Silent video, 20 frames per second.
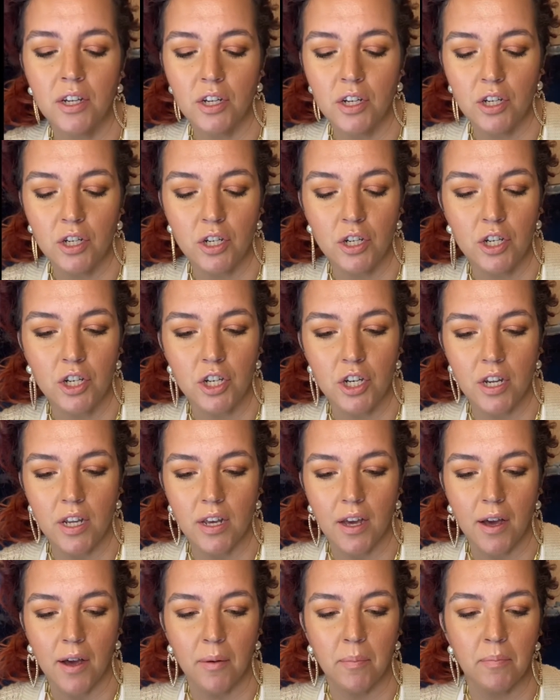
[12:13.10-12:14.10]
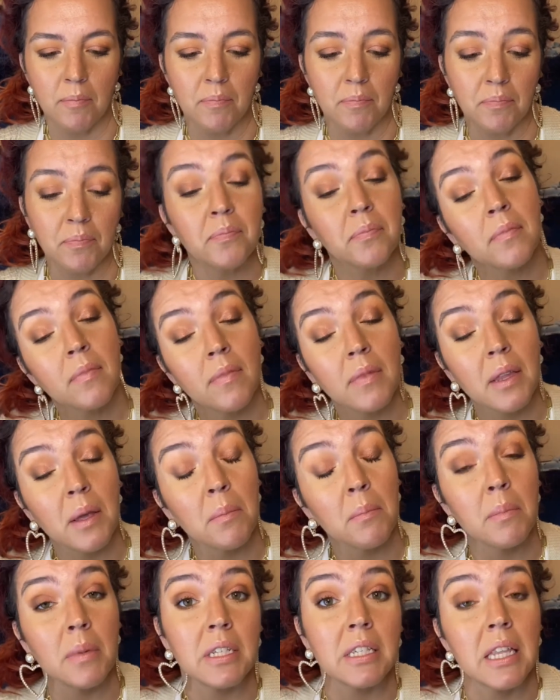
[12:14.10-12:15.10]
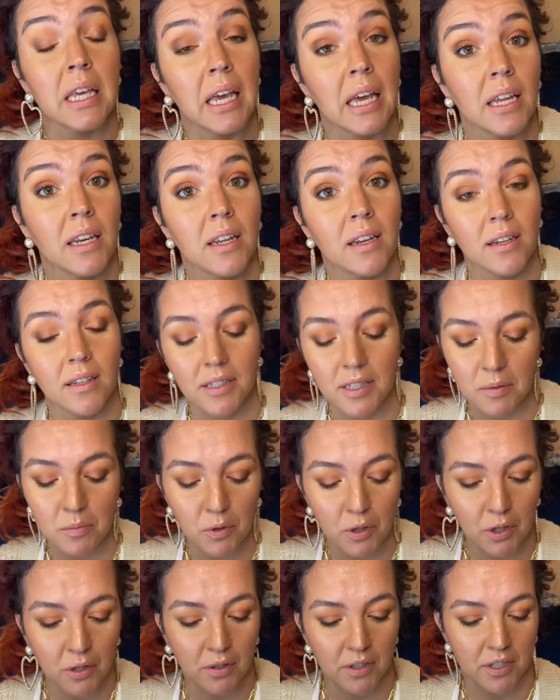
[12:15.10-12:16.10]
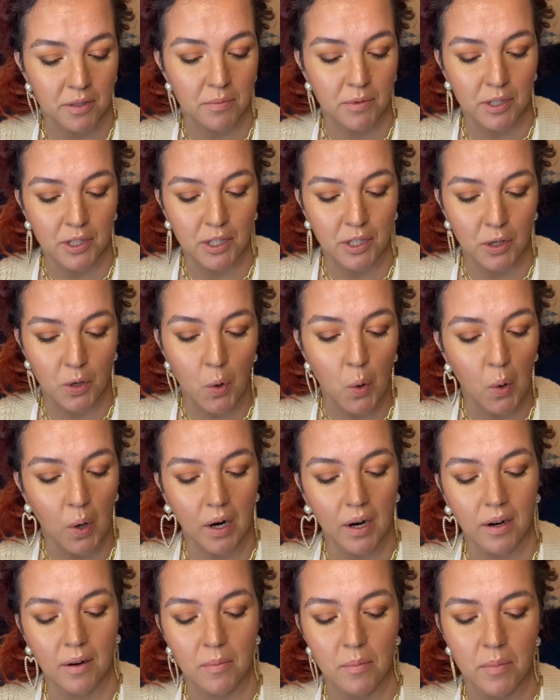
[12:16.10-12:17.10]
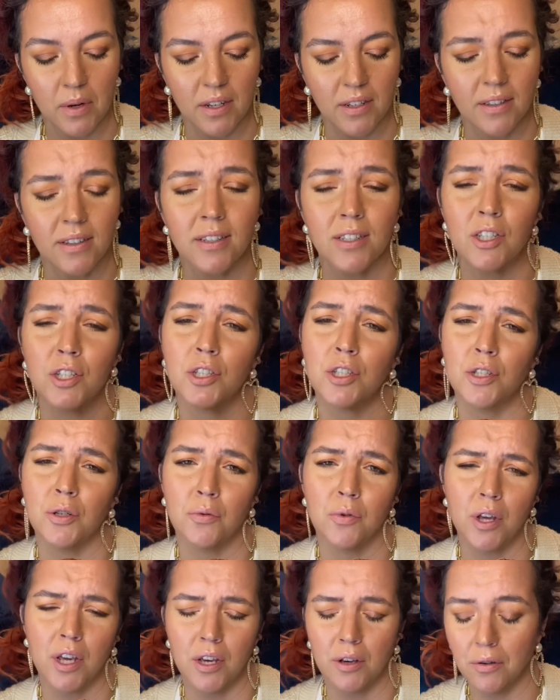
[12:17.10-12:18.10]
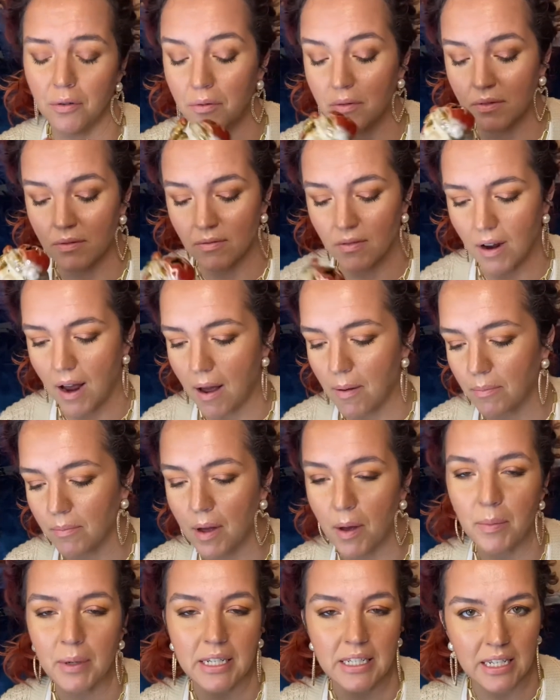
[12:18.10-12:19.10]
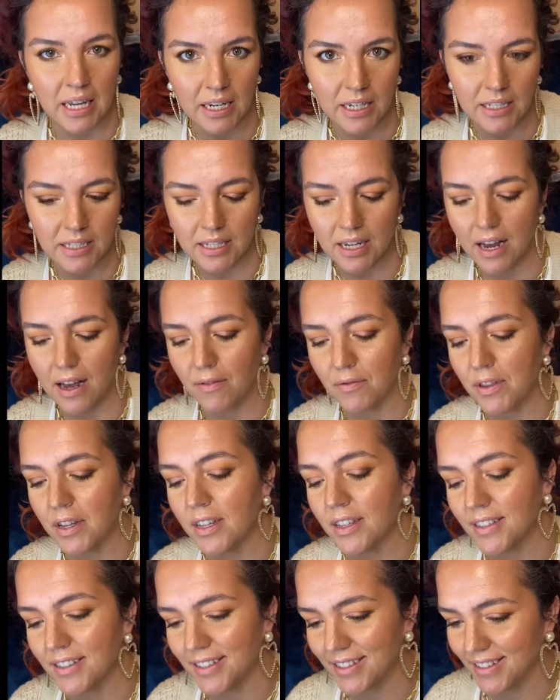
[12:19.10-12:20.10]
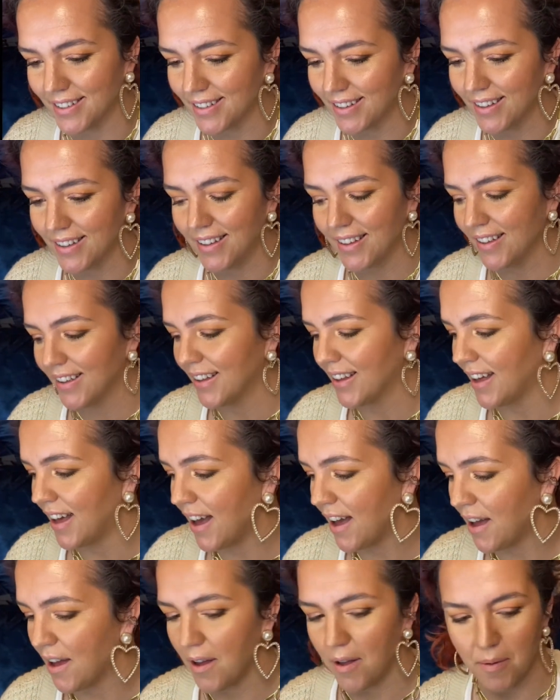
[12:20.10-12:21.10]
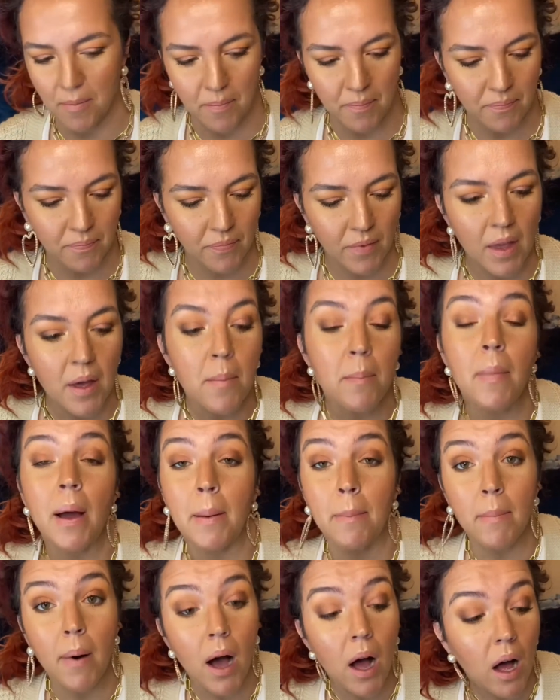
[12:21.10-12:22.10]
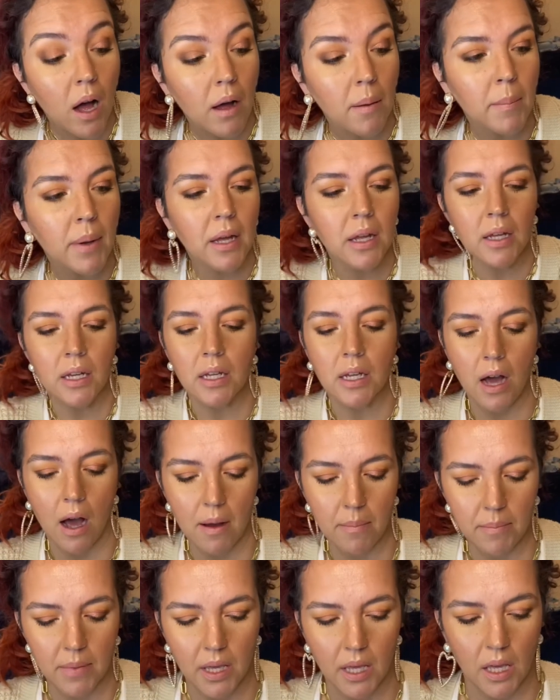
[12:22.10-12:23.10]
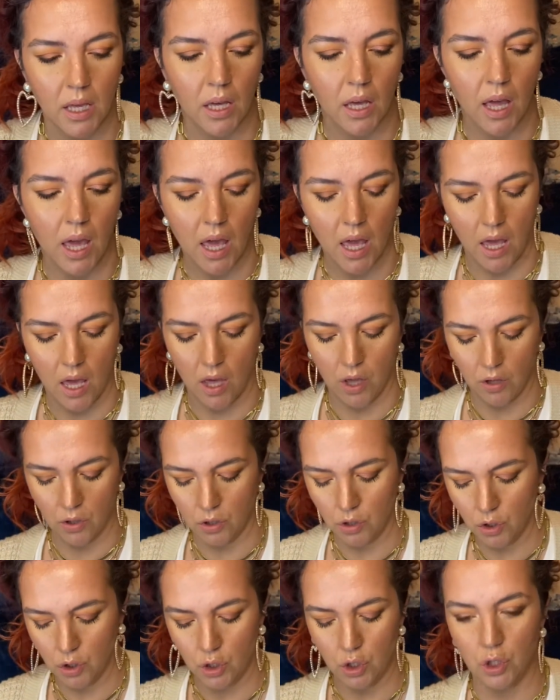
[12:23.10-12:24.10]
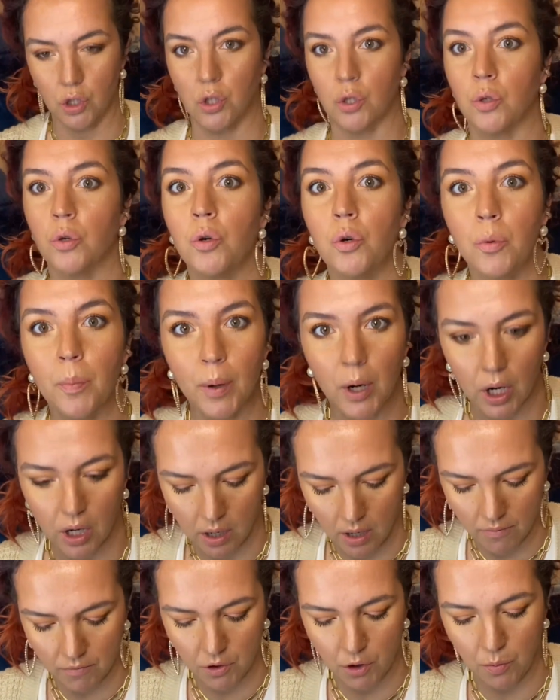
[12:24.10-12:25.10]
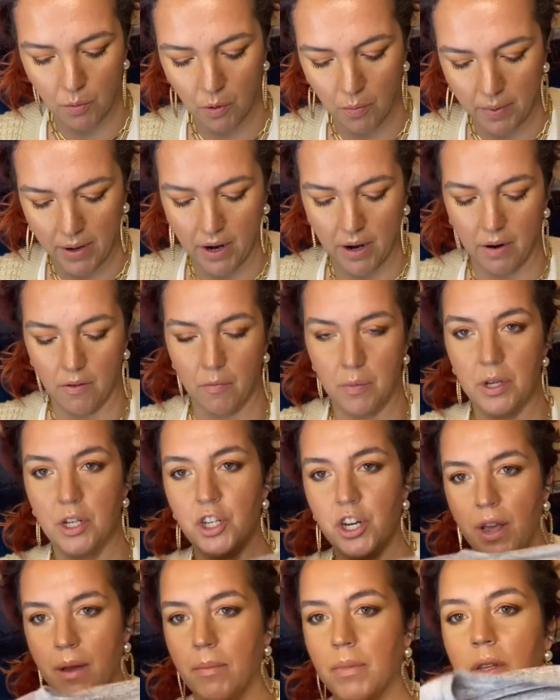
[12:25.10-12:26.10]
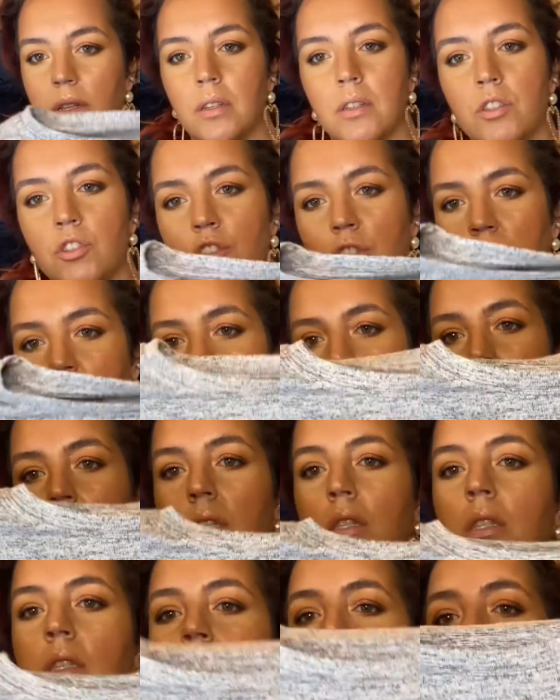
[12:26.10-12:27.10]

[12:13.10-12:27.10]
She um must think I needed some more Christmas decor, but this is so cute. I'm, I'm excited to have this. Um, my mom got me a super comfortable pair of pajamas, just this